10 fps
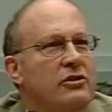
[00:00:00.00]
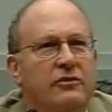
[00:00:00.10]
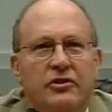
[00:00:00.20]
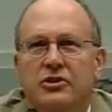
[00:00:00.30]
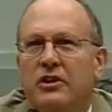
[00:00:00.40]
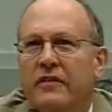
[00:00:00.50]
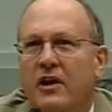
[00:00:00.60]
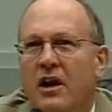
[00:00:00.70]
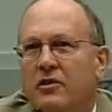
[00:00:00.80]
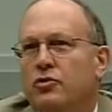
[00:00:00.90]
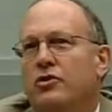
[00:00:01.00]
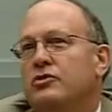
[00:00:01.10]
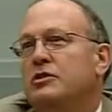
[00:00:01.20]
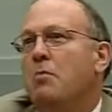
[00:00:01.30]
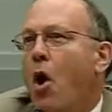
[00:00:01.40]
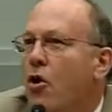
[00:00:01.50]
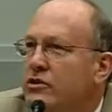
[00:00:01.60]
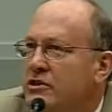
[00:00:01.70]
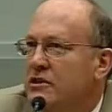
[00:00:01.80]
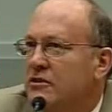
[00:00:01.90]
division in the country, or just
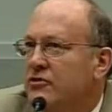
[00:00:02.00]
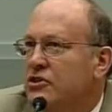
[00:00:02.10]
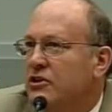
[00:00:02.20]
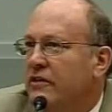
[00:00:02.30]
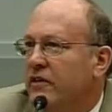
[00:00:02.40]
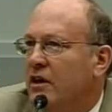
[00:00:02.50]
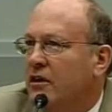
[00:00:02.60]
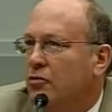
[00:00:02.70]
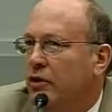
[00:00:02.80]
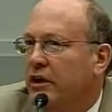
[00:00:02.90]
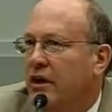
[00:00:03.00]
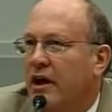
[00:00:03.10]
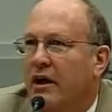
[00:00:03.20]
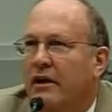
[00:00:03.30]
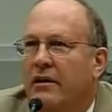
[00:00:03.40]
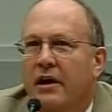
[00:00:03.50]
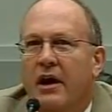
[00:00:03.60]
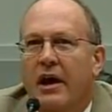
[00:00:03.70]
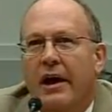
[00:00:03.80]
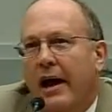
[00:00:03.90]
partisan division in the country. I
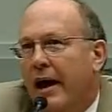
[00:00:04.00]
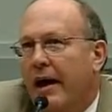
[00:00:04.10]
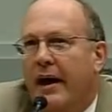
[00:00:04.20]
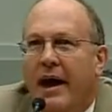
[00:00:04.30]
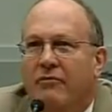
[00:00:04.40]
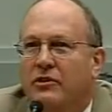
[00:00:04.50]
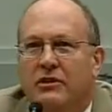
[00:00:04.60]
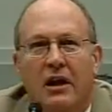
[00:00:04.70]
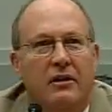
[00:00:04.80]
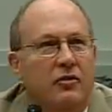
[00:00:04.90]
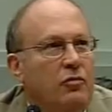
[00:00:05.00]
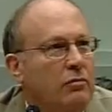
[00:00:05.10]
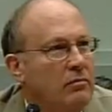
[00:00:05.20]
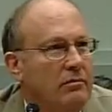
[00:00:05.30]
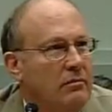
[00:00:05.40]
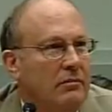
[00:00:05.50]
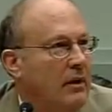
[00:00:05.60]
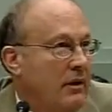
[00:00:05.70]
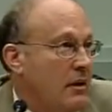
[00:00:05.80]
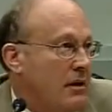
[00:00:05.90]
have to tell you,
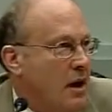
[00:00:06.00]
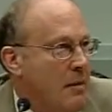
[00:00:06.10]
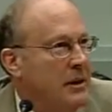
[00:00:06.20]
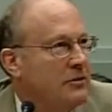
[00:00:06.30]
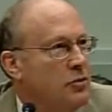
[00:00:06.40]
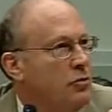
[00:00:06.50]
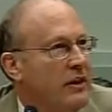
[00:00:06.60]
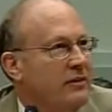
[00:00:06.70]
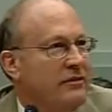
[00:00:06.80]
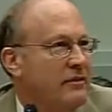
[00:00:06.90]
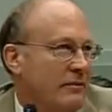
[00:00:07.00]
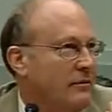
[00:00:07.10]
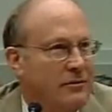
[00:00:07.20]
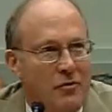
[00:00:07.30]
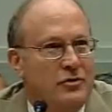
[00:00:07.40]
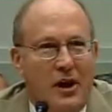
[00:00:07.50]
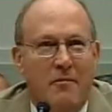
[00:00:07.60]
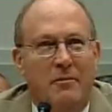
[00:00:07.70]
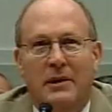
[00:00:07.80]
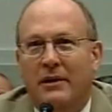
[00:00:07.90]
coming to this, it's the first time
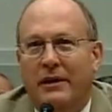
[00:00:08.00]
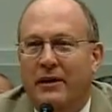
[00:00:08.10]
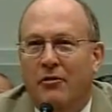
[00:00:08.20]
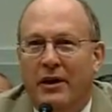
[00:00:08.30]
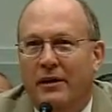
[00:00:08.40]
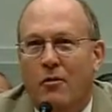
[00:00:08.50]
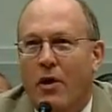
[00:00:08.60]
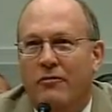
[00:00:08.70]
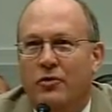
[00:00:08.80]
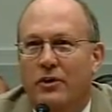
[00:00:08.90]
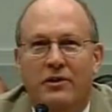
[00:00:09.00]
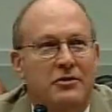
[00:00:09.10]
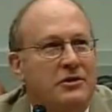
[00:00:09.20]
I've been in a hearing in quite a few years,